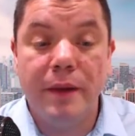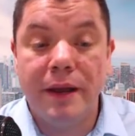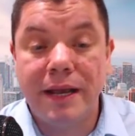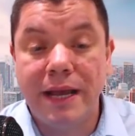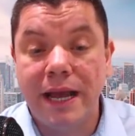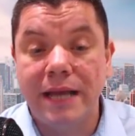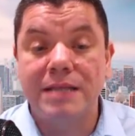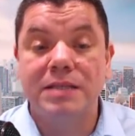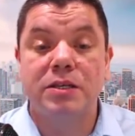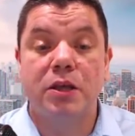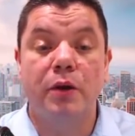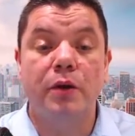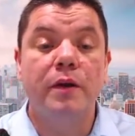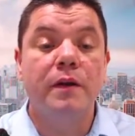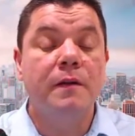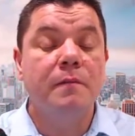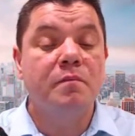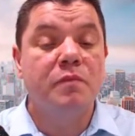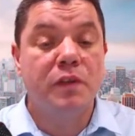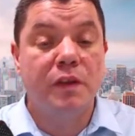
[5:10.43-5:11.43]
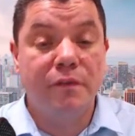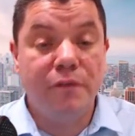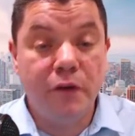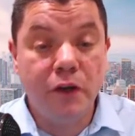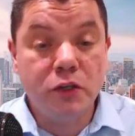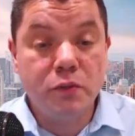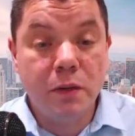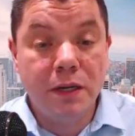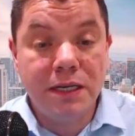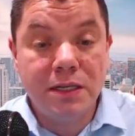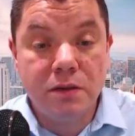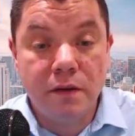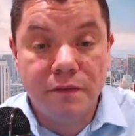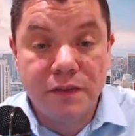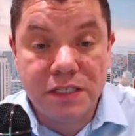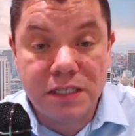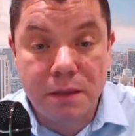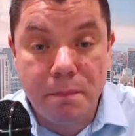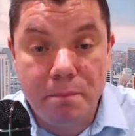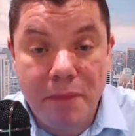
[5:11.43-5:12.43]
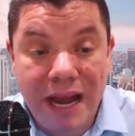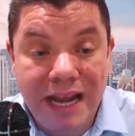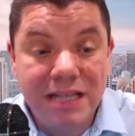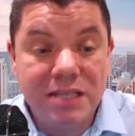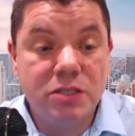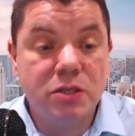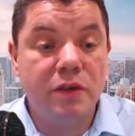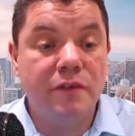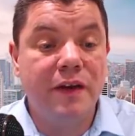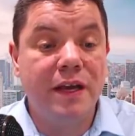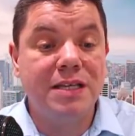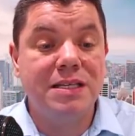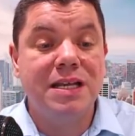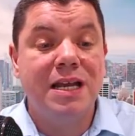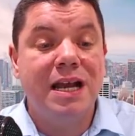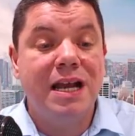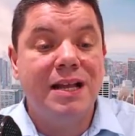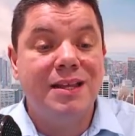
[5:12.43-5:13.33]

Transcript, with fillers: Okay, so the first one is obviously paid surveys.